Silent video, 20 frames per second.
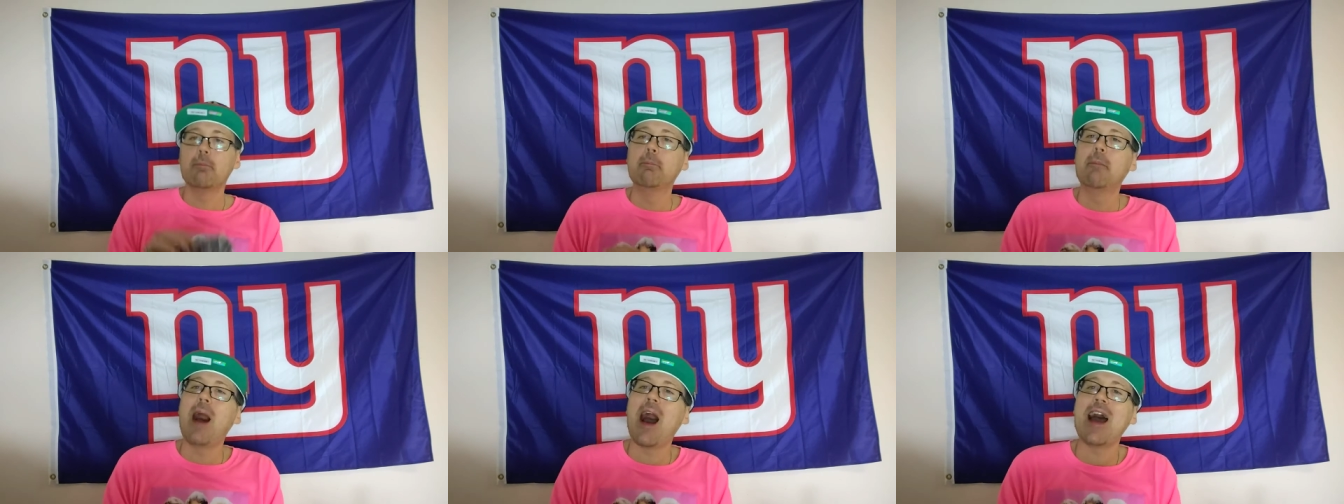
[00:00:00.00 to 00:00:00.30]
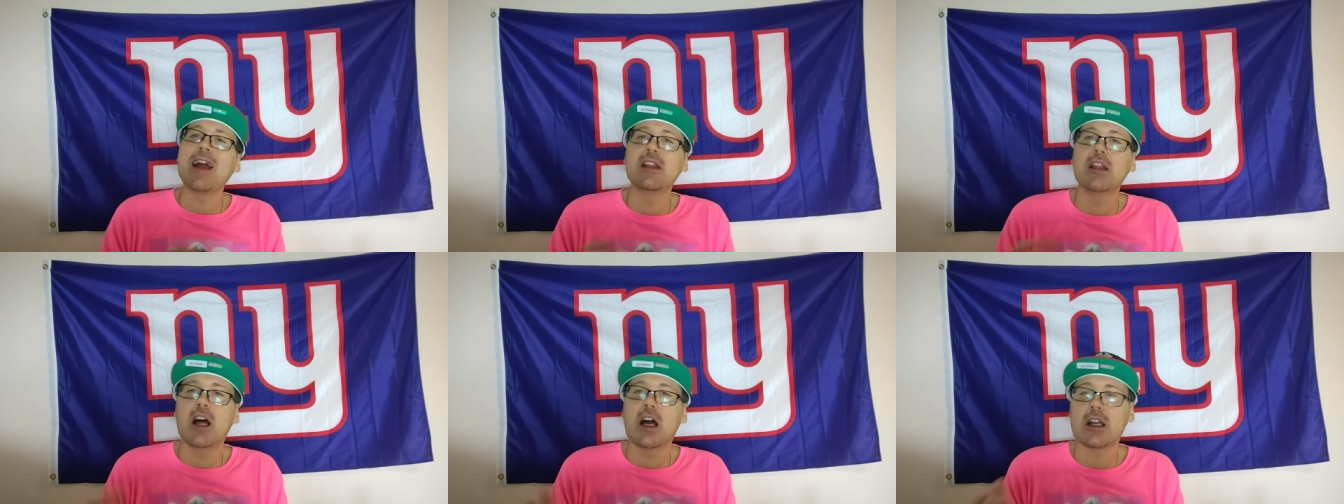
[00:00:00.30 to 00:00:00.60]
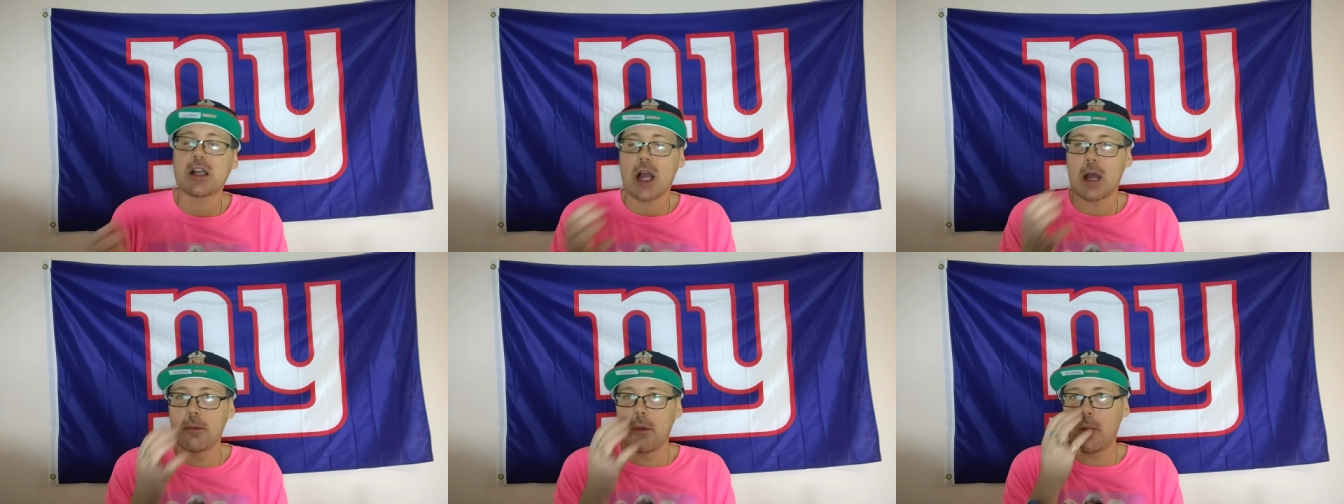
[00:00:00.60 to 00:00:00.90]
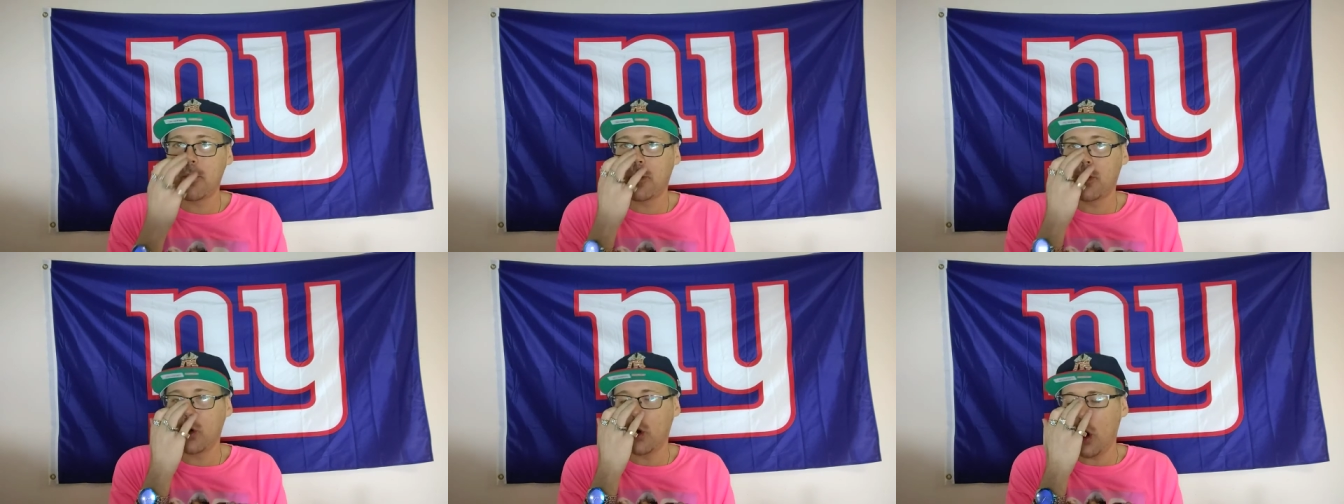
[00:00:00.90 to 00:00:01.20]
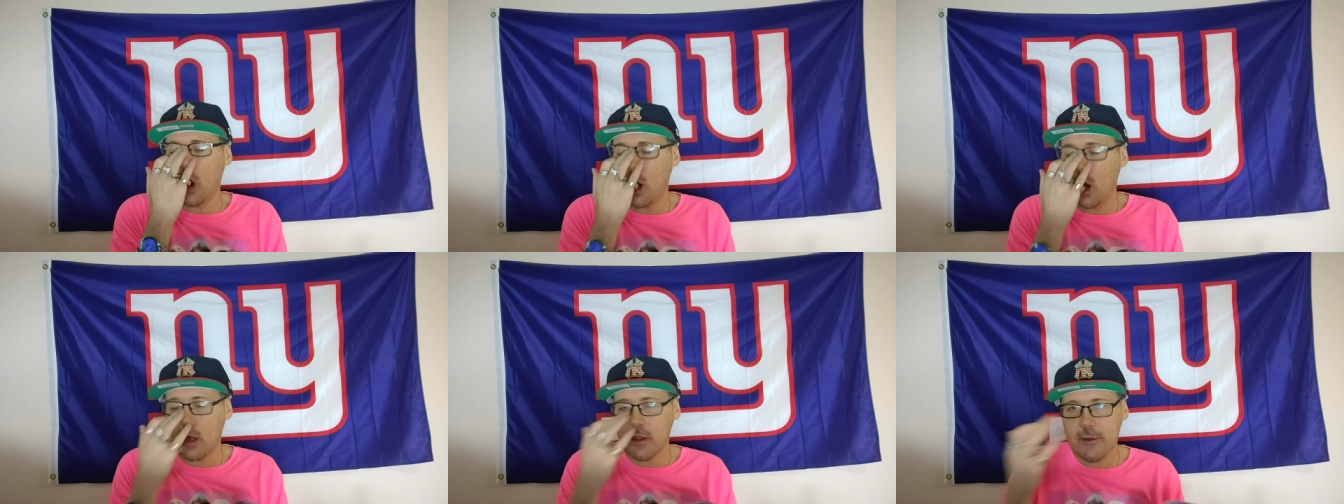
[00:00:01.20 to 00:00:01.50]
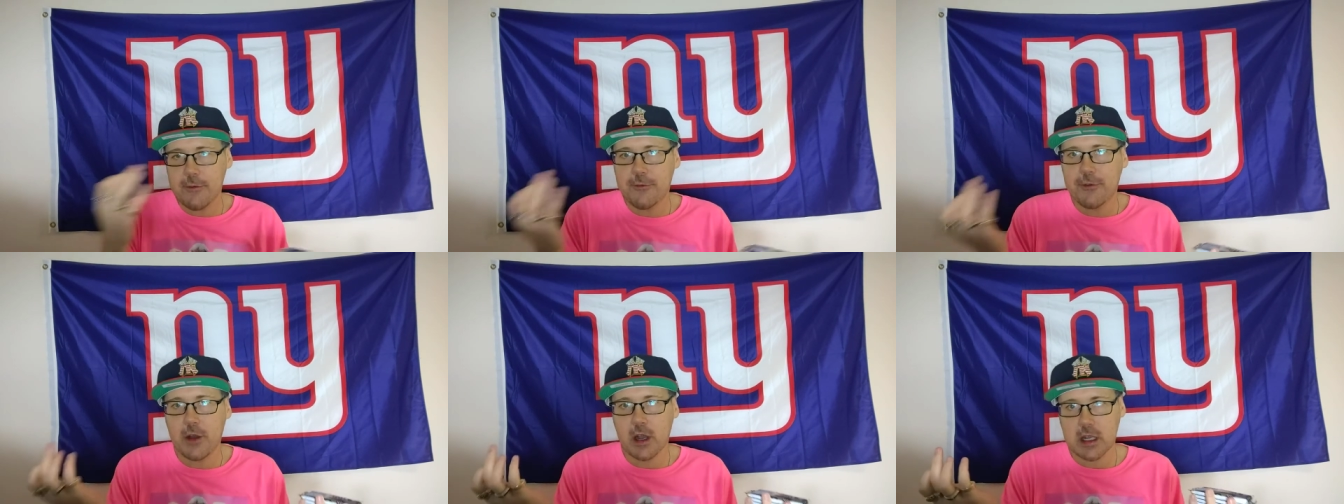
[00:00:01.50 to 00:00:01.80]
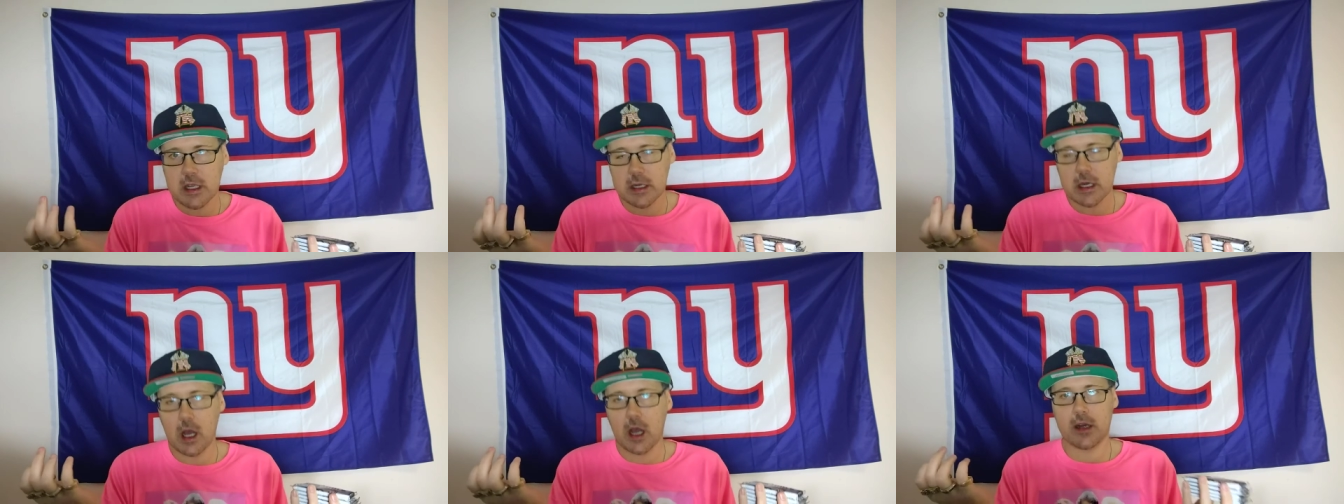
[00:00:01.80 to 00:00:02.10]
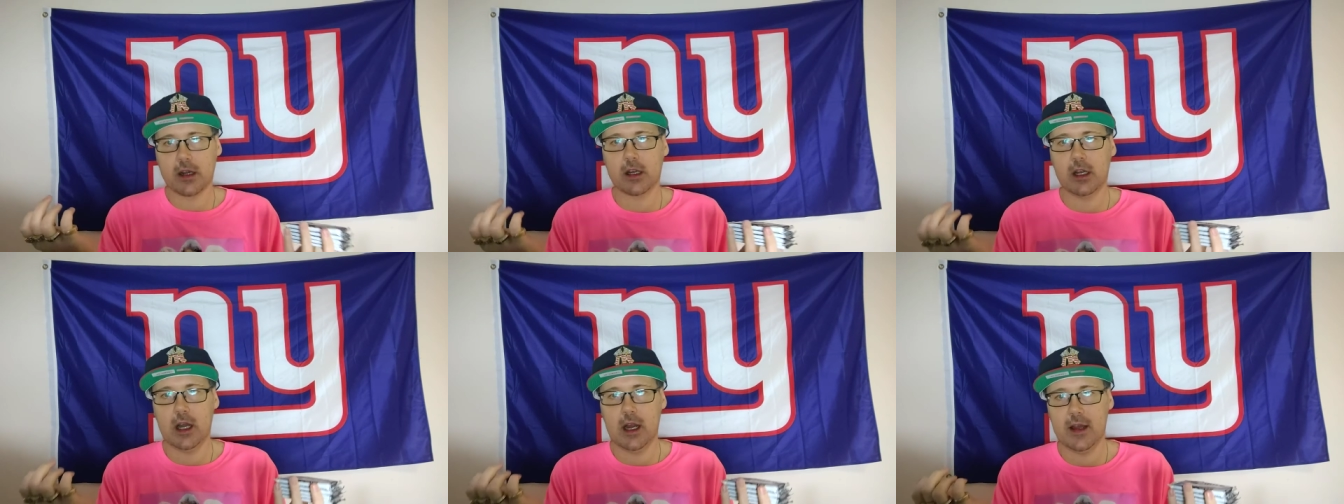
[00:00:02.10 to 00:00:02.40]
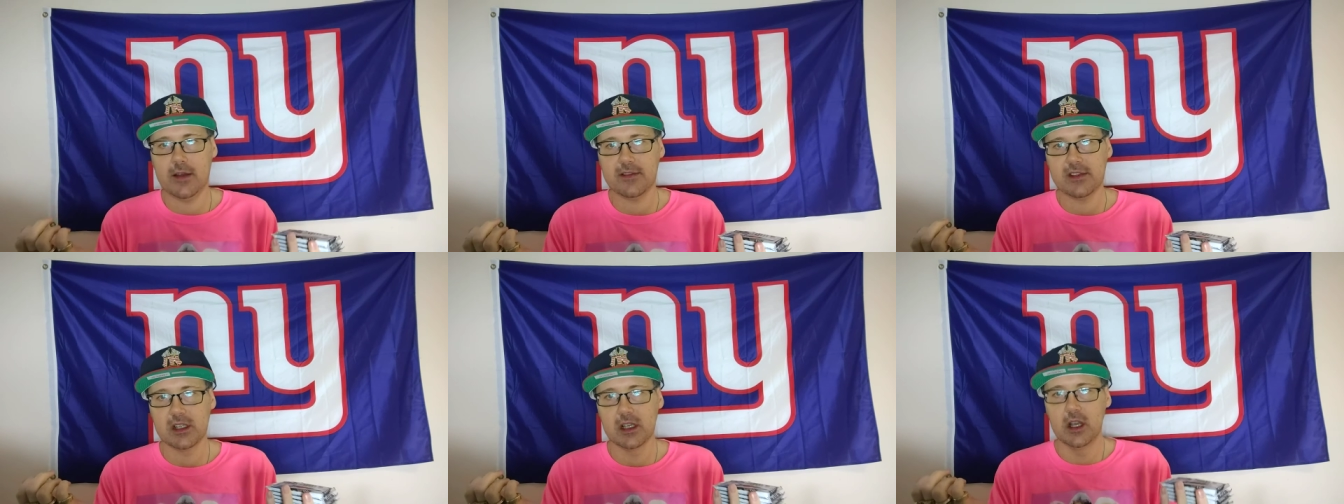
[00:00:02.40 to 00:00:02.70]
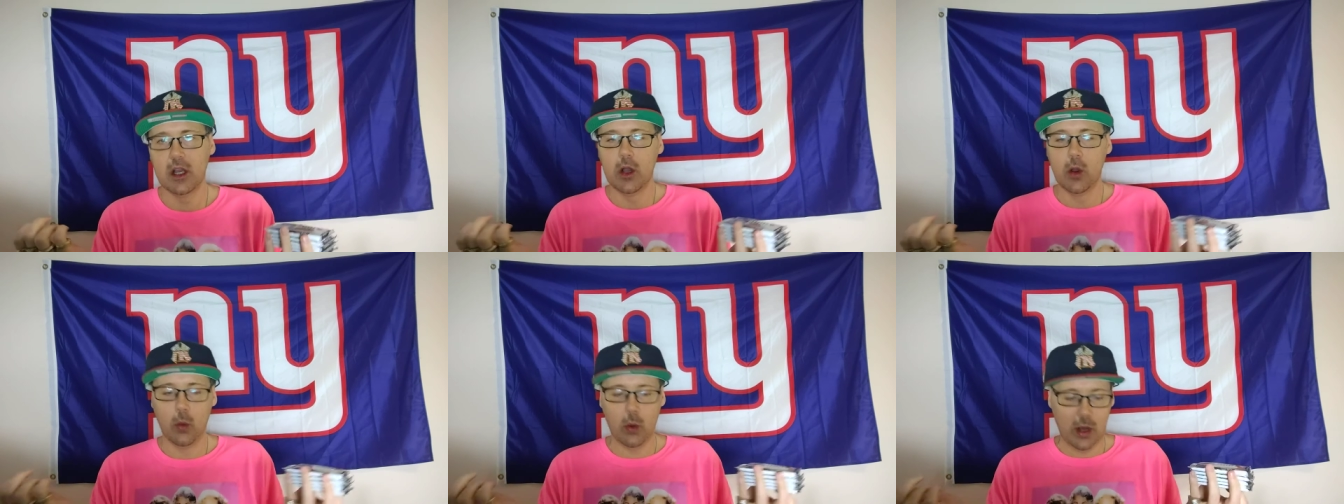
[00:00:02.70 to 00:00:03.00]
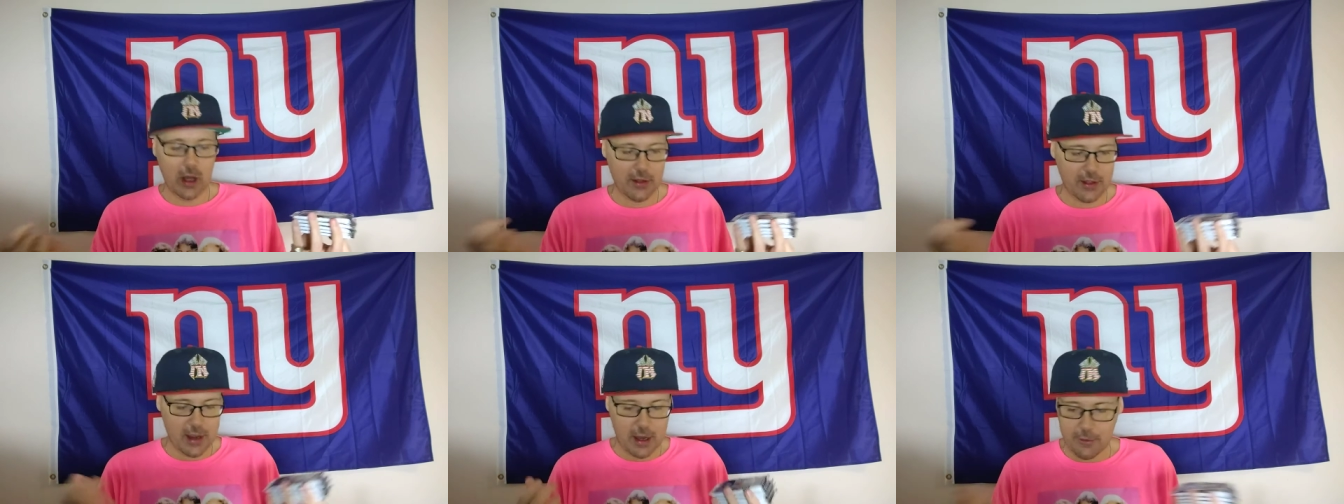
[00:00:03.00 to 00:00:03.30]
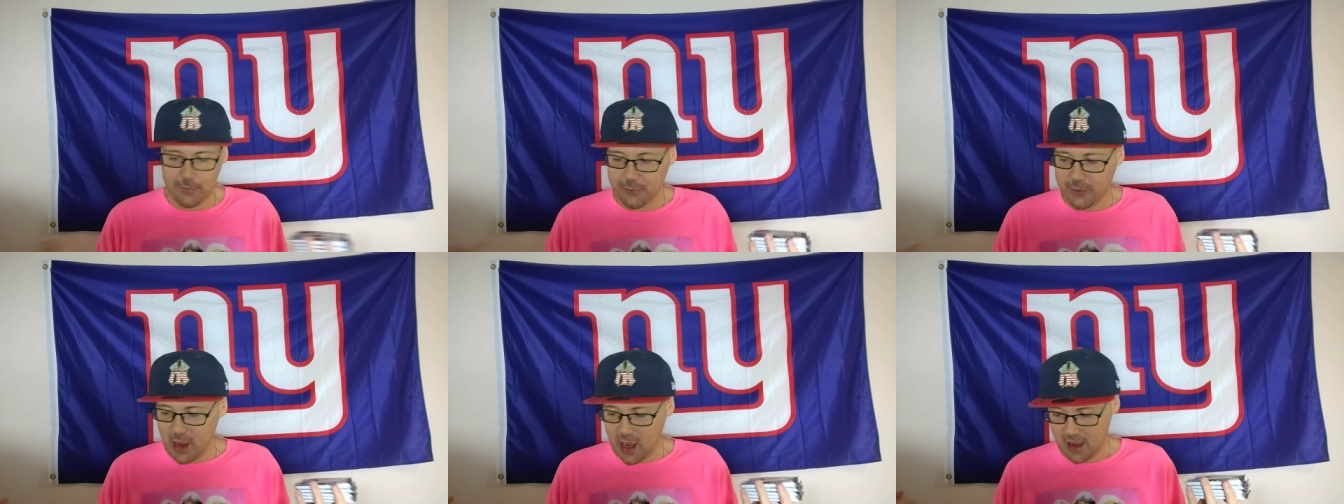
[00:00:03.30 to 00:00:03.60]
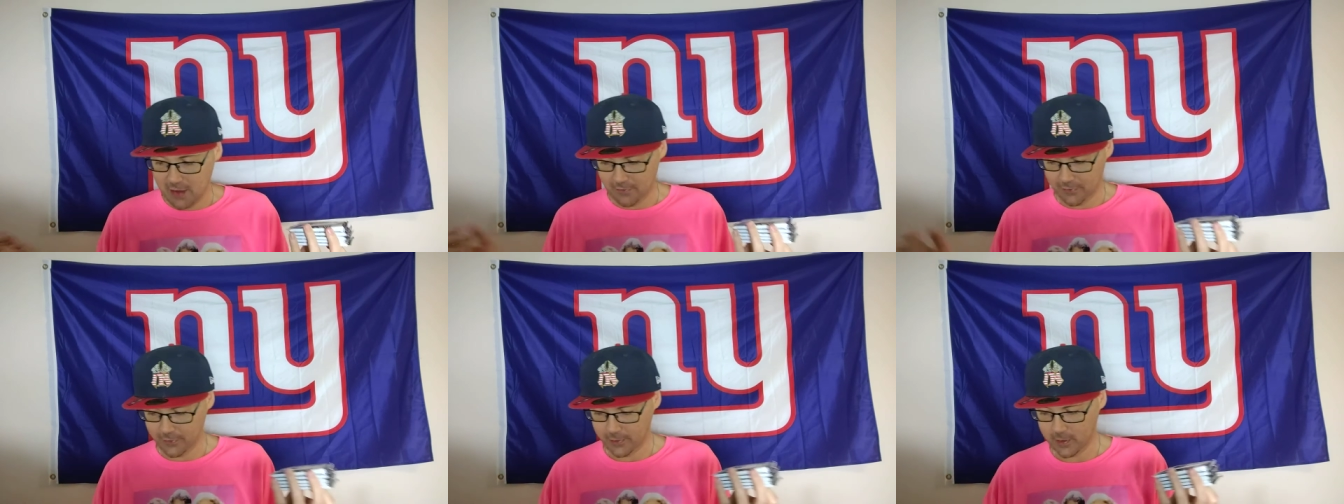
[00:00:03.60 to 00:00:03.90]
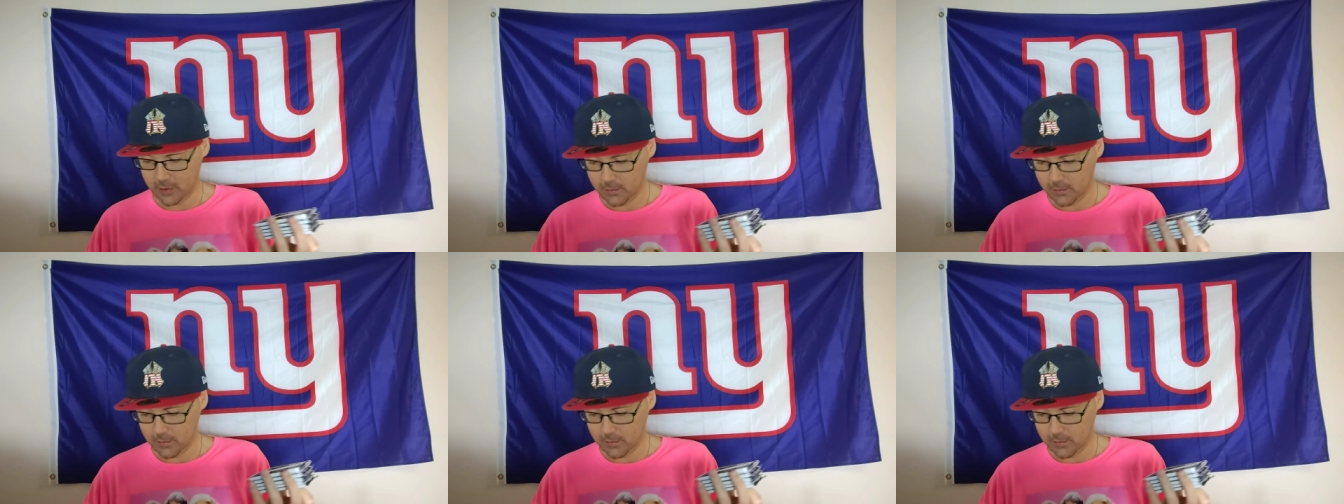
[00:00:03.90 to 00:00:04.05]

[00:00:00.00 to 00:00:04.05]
my luck, I'm going to pull all the fucking autographs. Well, they're fucked.